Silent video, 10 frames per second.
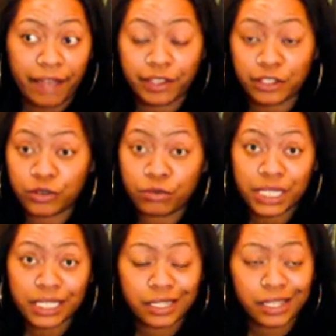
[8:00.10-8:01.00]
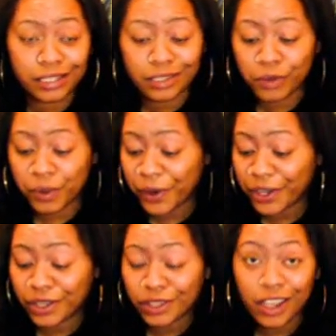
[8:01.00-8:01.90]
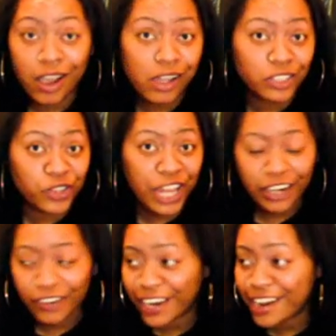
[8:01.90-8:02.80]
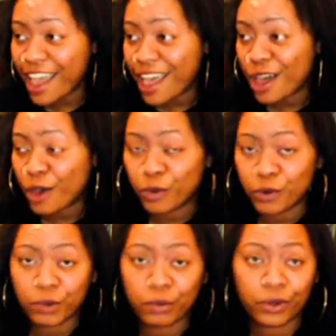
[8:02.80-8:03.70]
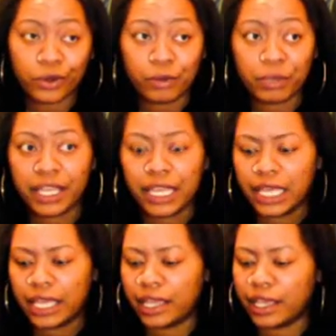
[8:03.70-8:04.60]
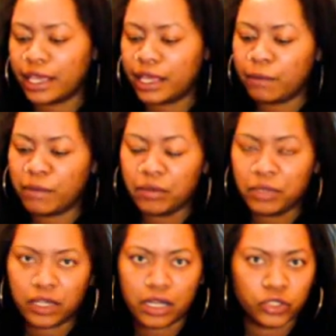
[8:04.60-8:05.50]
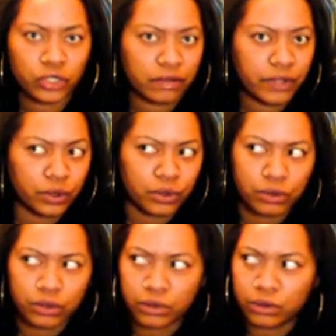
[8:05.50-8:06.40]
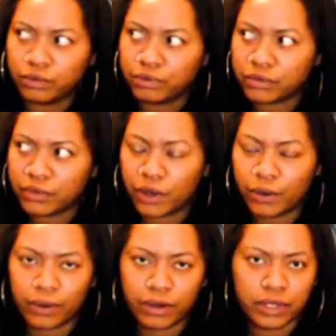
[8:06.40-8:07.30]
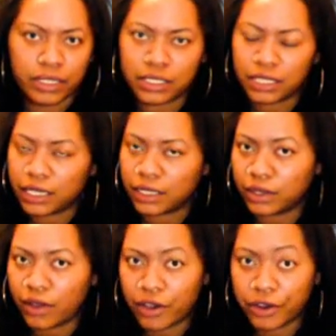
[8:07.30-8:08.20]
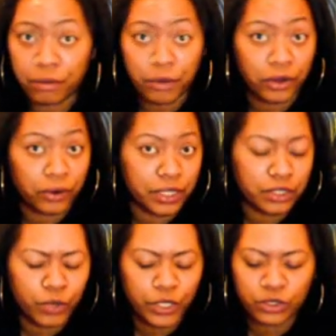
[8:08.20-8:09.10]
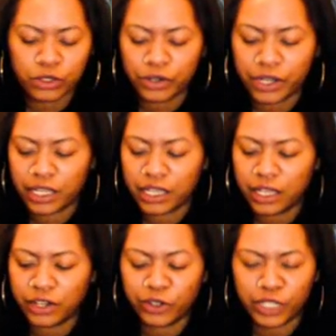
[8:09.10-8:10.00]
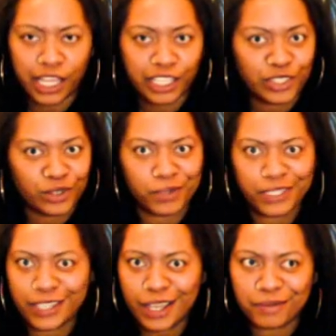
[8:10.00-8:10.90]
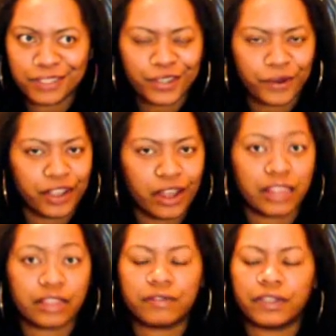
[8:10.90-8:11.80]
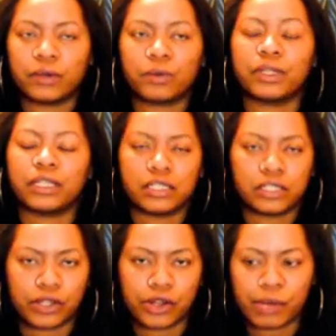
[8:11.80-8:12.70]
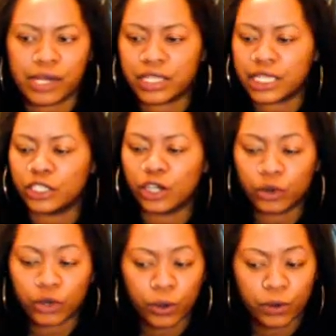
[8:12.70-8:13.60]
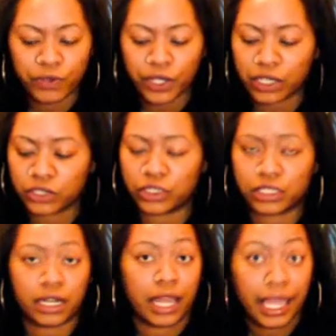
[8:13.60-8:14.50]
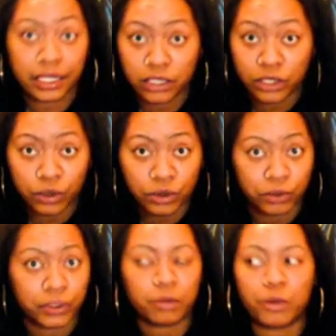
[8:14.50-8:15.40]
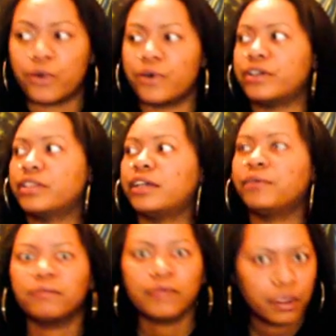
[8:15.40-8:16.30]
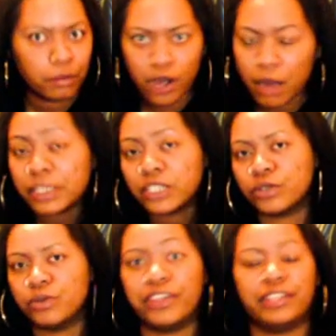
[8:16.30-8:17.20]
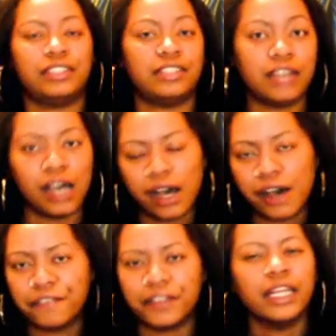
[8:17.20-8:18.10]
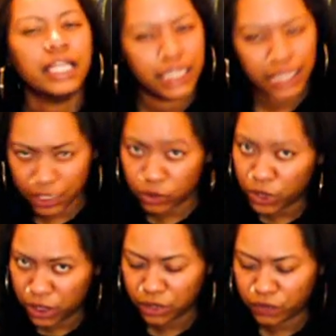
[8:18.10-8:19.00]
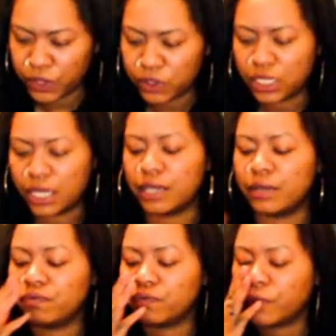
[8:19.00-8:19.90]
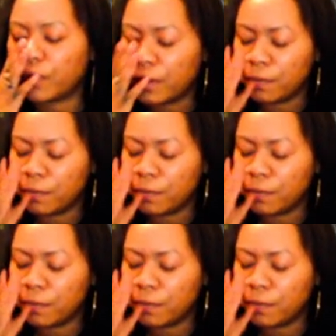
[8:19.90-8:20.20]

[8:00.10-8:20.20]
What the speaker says: this new business and we're working on the contract right now, whoop, whoop, whoop. And maybe the contract fell through or is taking longer. Mercury is retrograde. And you're like, so what's up? What's going on? And they're feeling really insecure about it. They don't know if the contract's going to actually go through anymore. They promised you this stuff. And that's what this feels like. Okay.